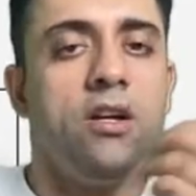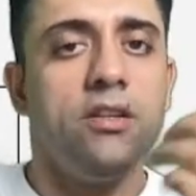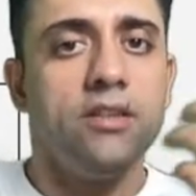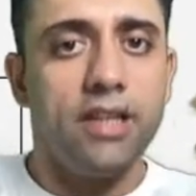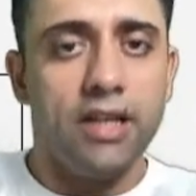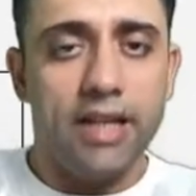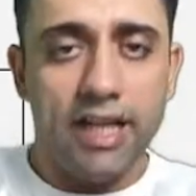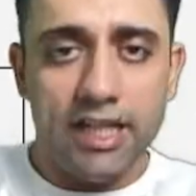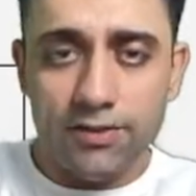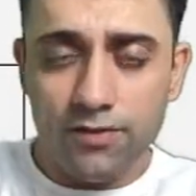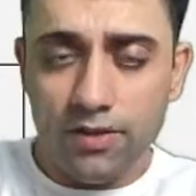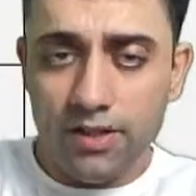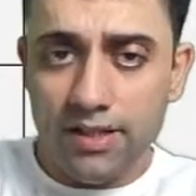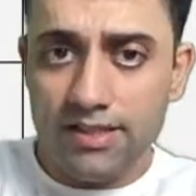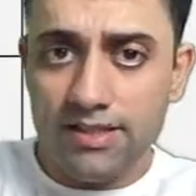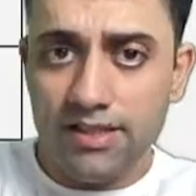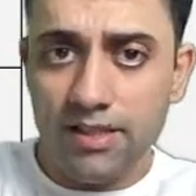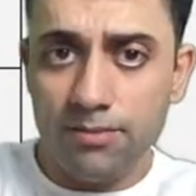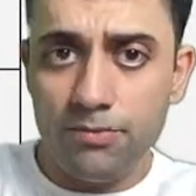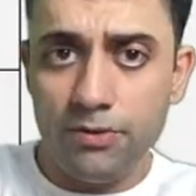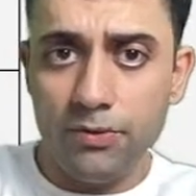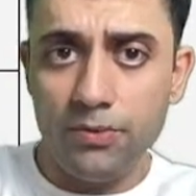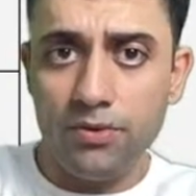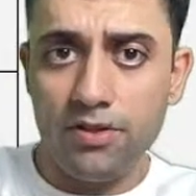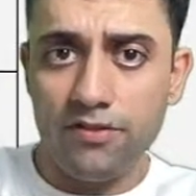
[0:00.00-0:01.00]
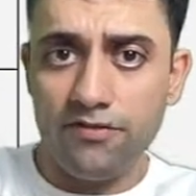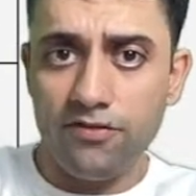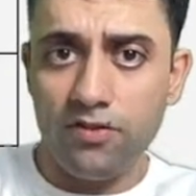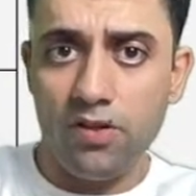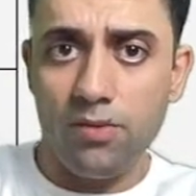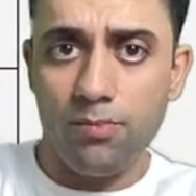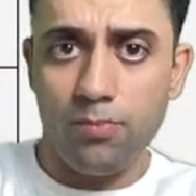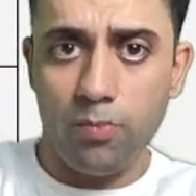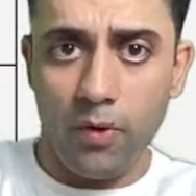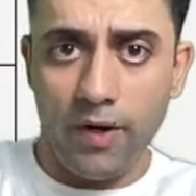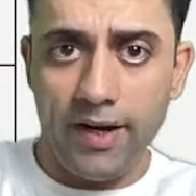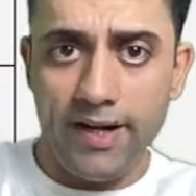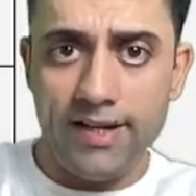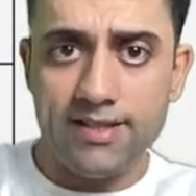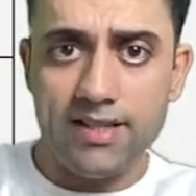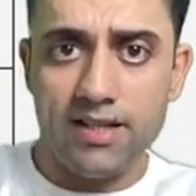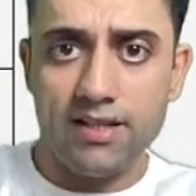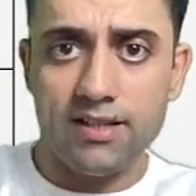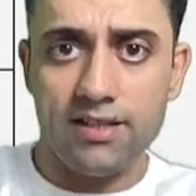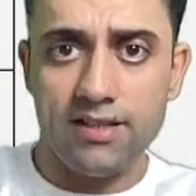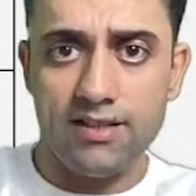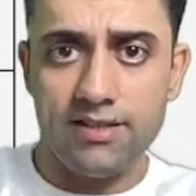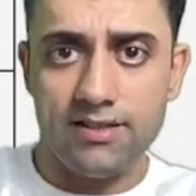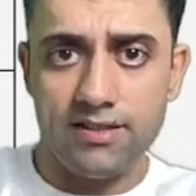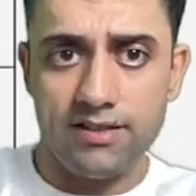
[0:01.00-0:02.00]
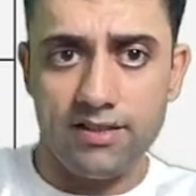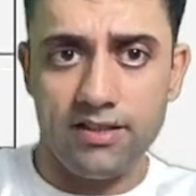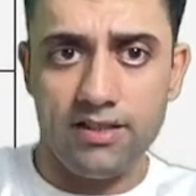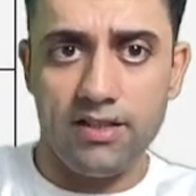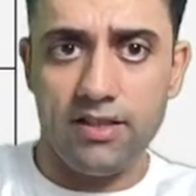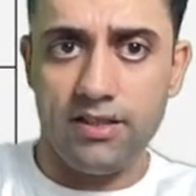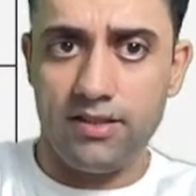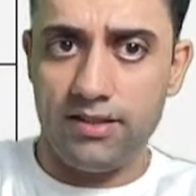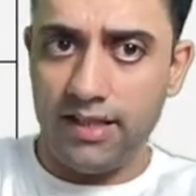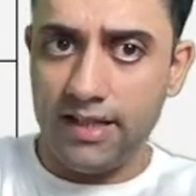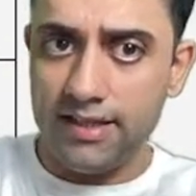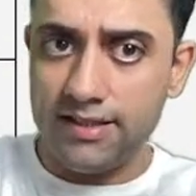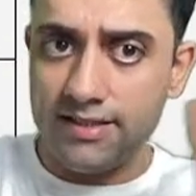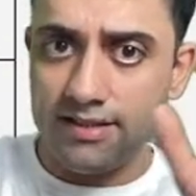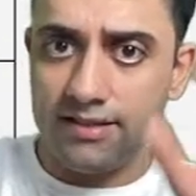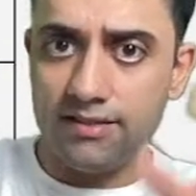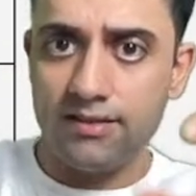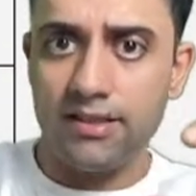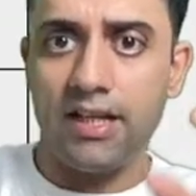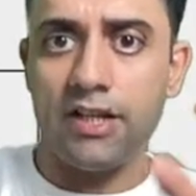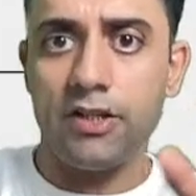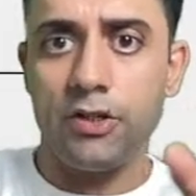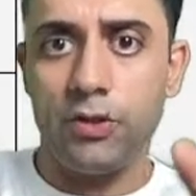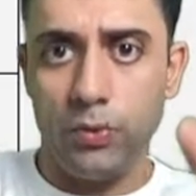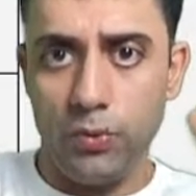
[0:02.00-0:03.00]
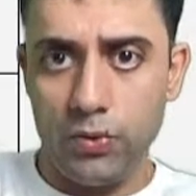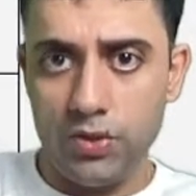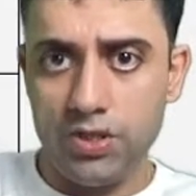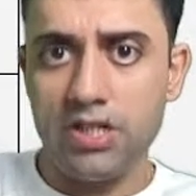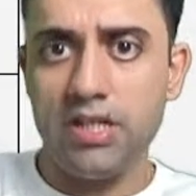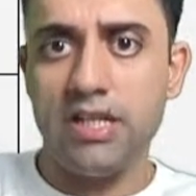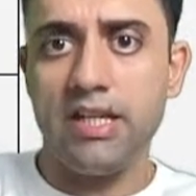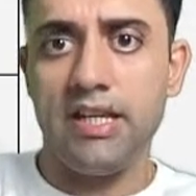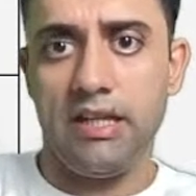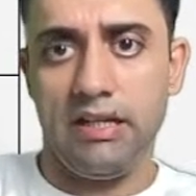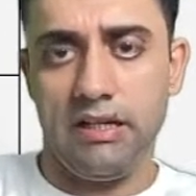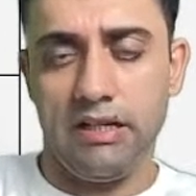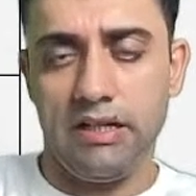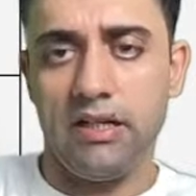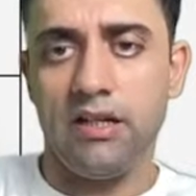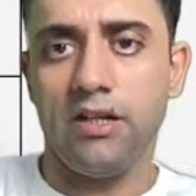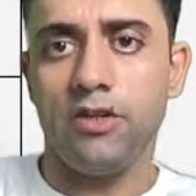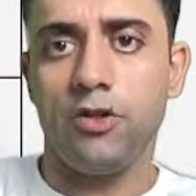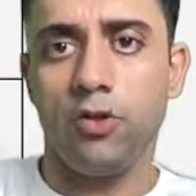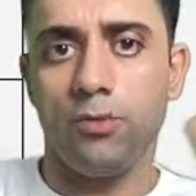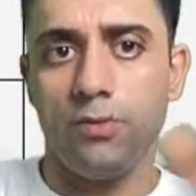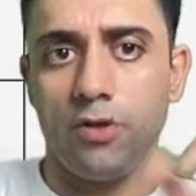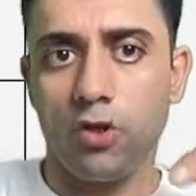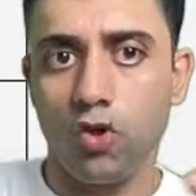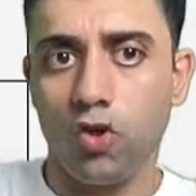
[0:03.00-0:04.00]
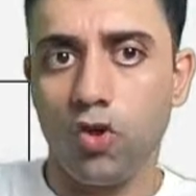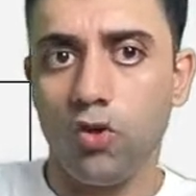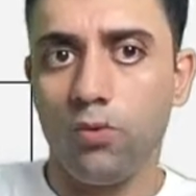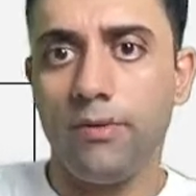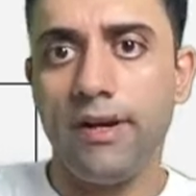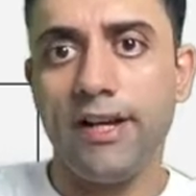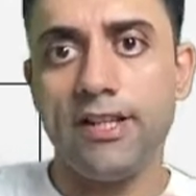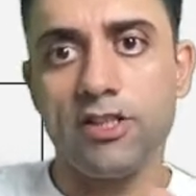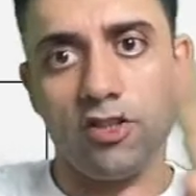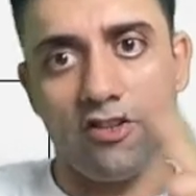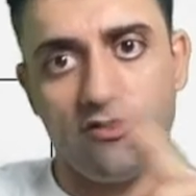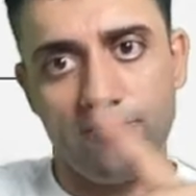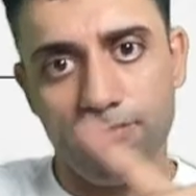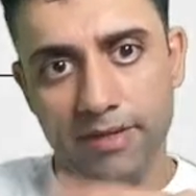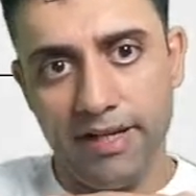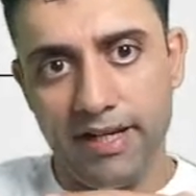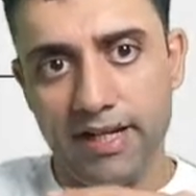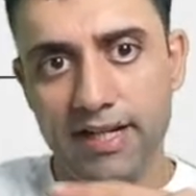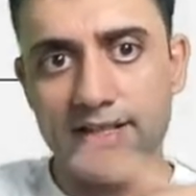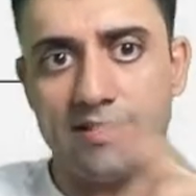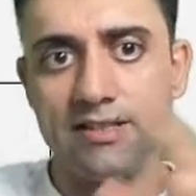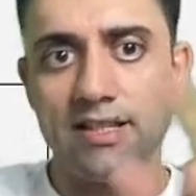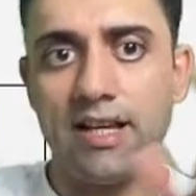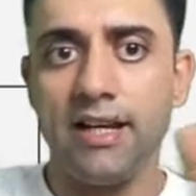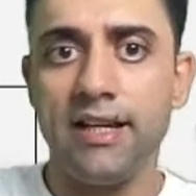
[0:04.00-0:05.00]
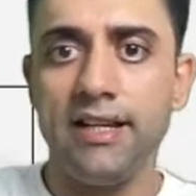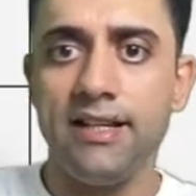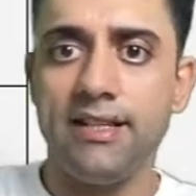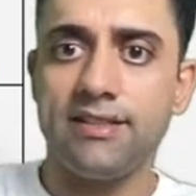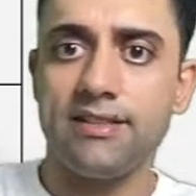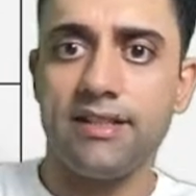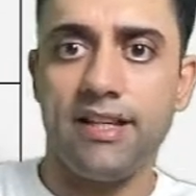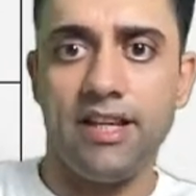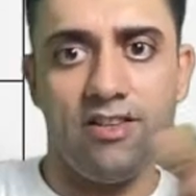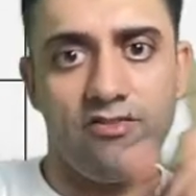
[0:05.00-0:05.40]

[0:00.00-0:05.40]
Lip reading: Then as far as the beautiful points are concerned, that's the usually tuberculoma is of bigger size,